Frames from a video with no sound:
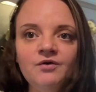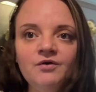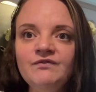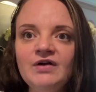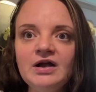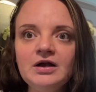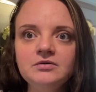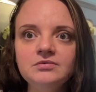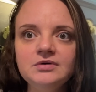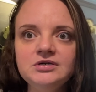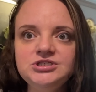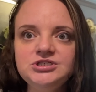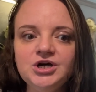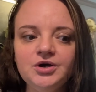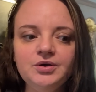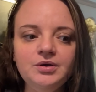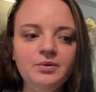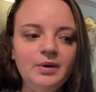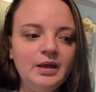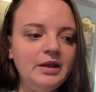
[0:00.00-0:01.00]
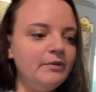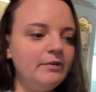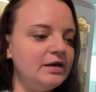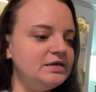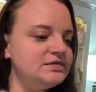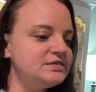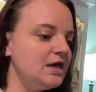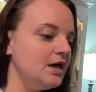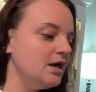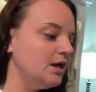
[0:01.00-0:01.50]
figured we'd show you
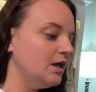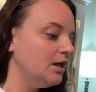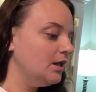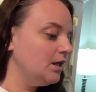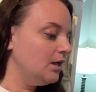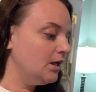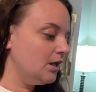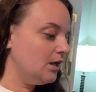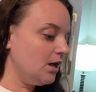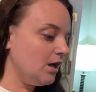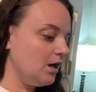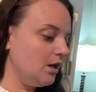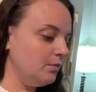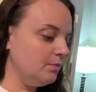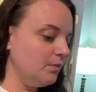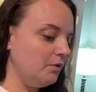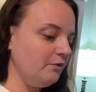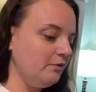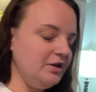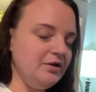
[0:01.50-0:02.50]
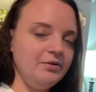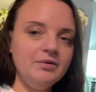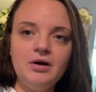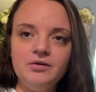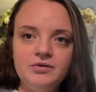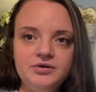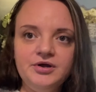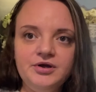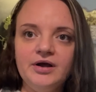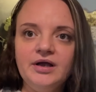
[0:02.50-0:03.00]
anyways. Um, we don't go
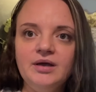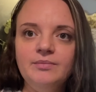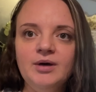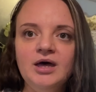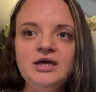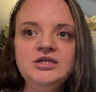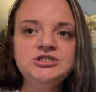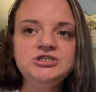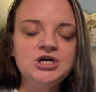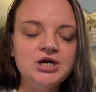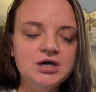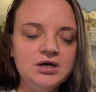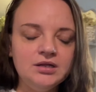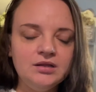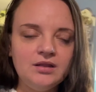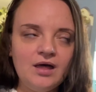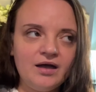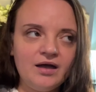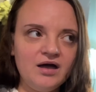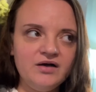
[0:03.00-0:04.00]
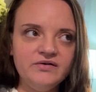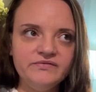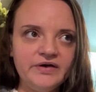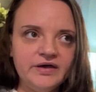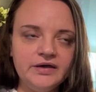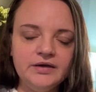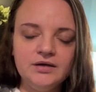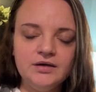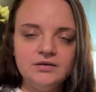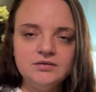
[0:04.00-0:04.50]
to Target much. Like I've
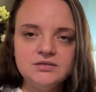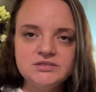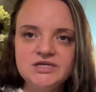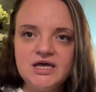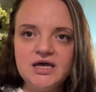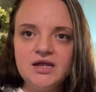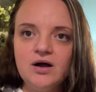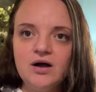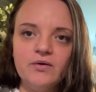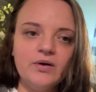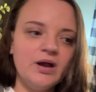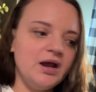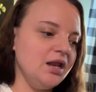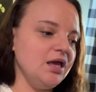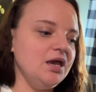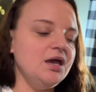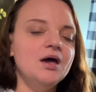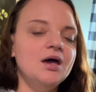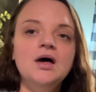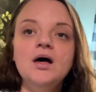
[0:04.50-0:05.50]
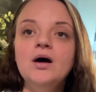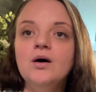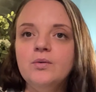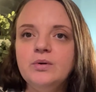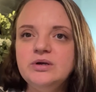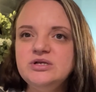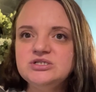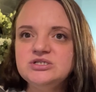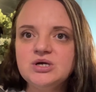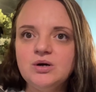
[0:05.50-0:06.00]
said already,
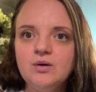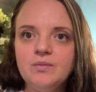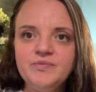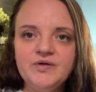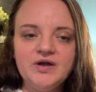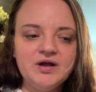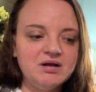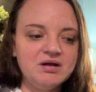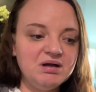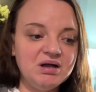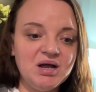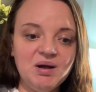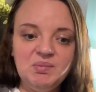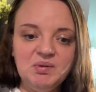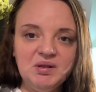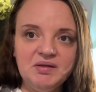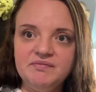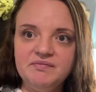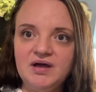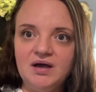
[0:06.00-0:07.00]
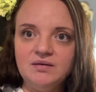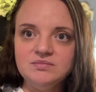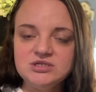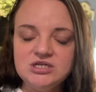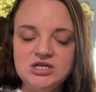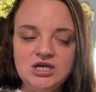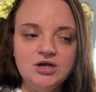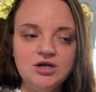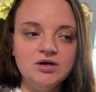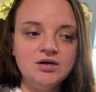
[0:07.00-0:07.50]
we just go up there a couple of times
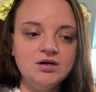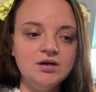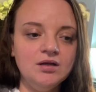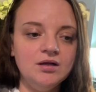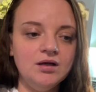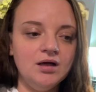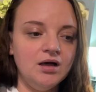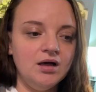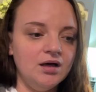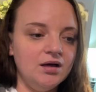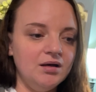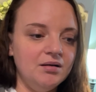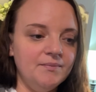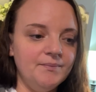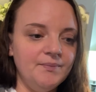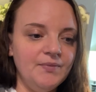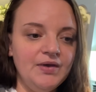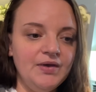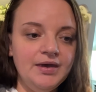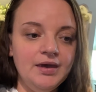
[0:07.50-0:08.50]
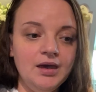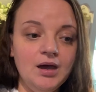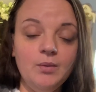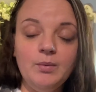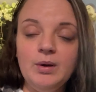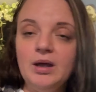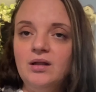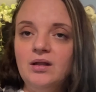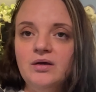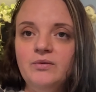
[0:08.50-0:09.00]
a year. Um, and
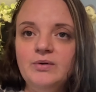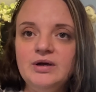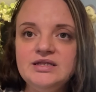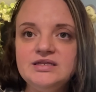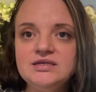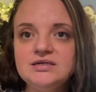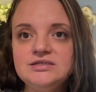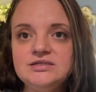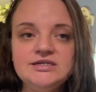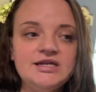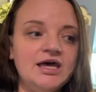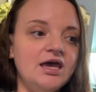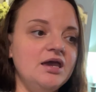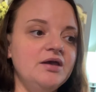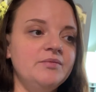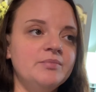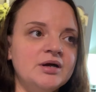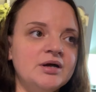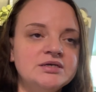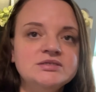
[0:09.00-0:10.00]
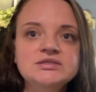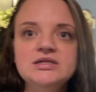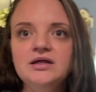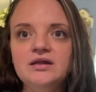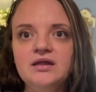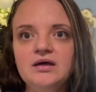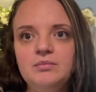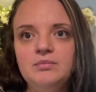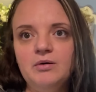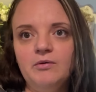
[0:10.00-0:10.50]
we only went today because
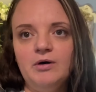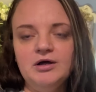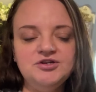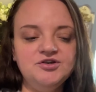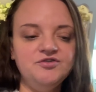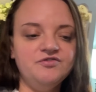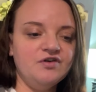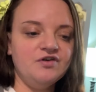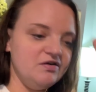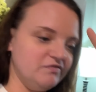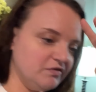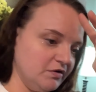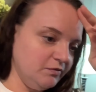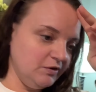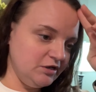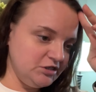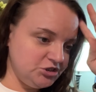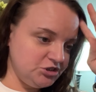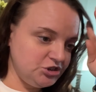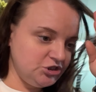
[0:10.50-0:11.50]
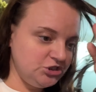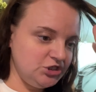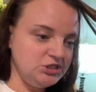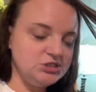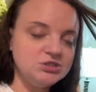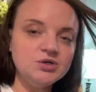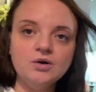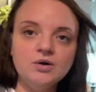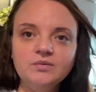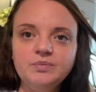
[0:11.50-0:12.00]
Lily had been wanting to forever, which she
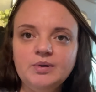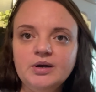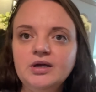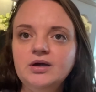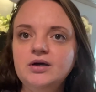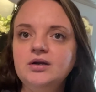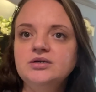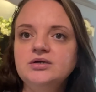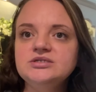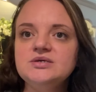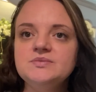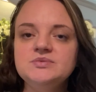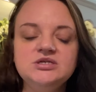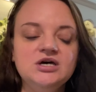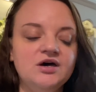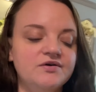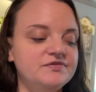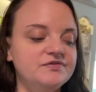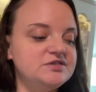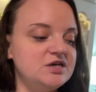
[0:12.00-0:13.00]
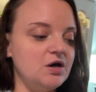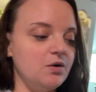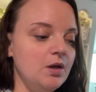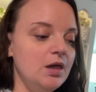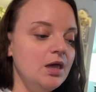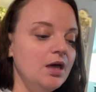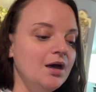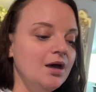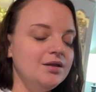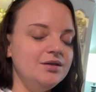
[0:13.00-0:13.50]
scored pretty good on some stuff. So
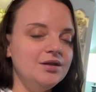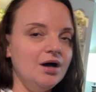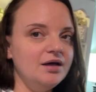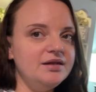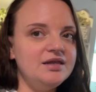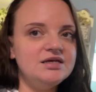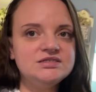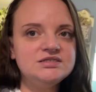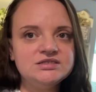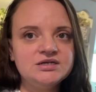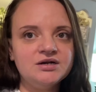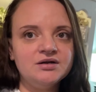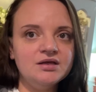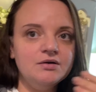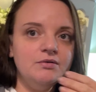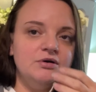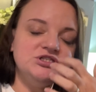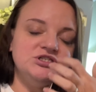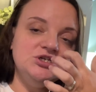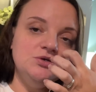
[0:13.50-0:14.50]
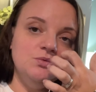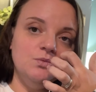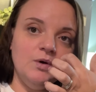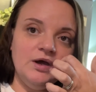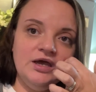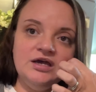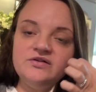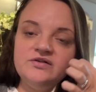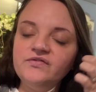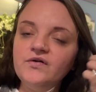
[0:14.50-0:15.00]
not necessarily what she
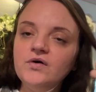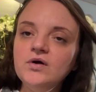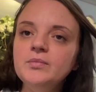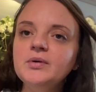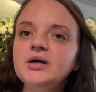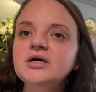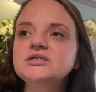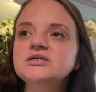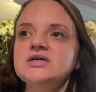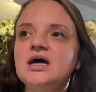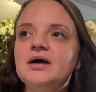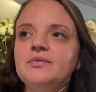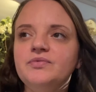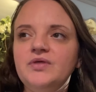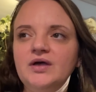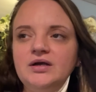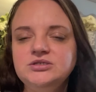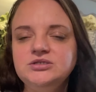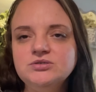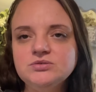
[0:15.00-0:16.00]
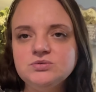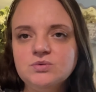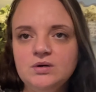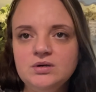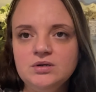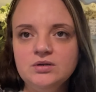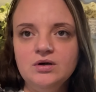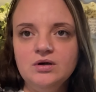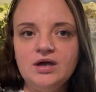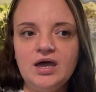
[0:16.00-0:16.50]
went for because I think she was
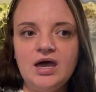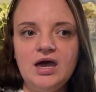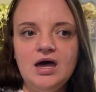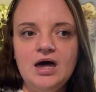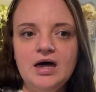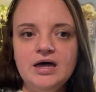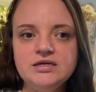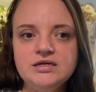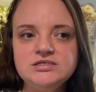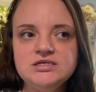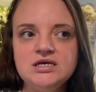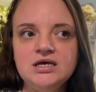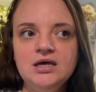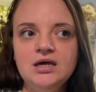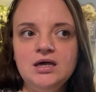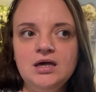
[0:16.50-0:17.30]
wanting to look at,